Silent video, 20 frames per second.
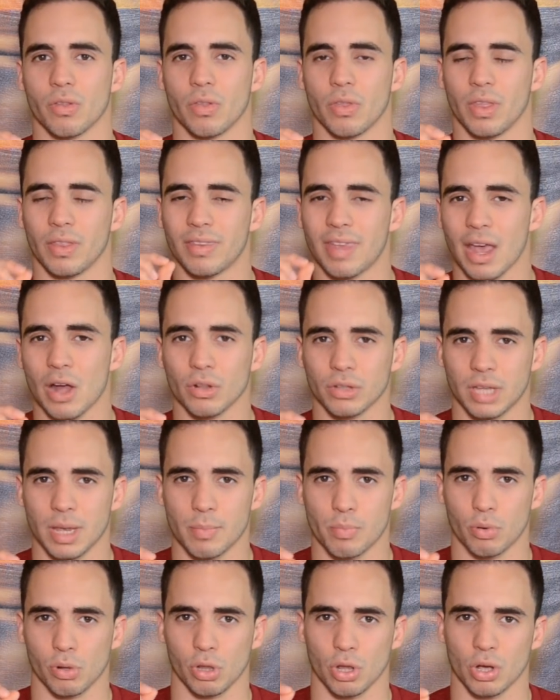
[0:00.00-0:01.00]
the tail
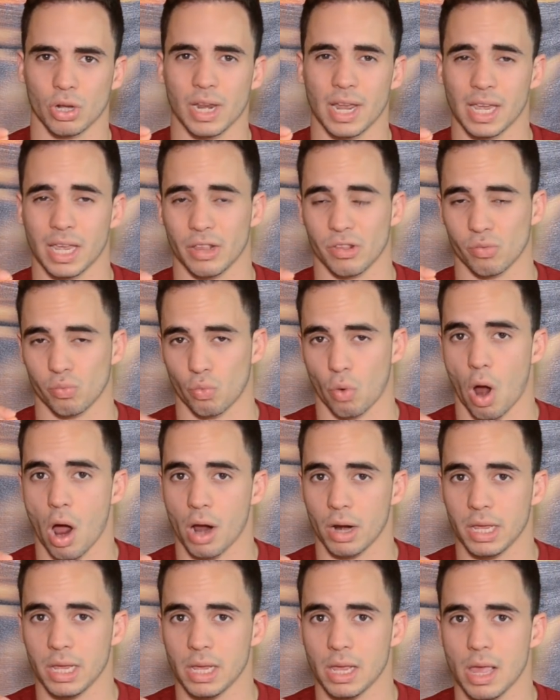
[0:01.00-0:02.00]
tip will look like it's
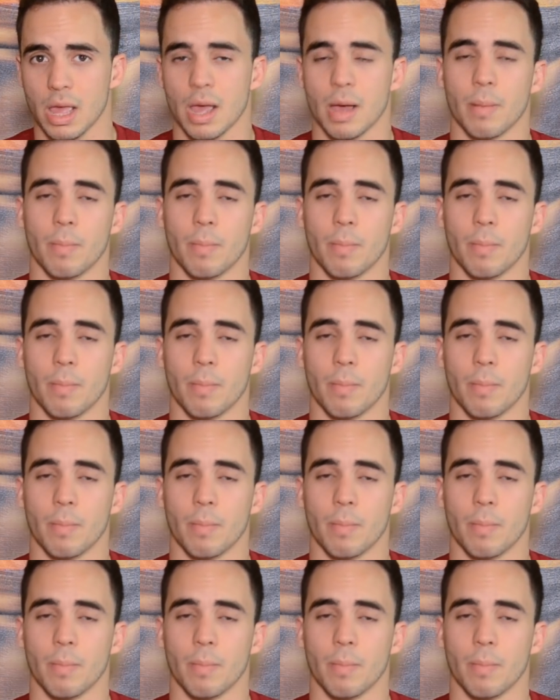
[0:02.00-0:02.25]
rotting,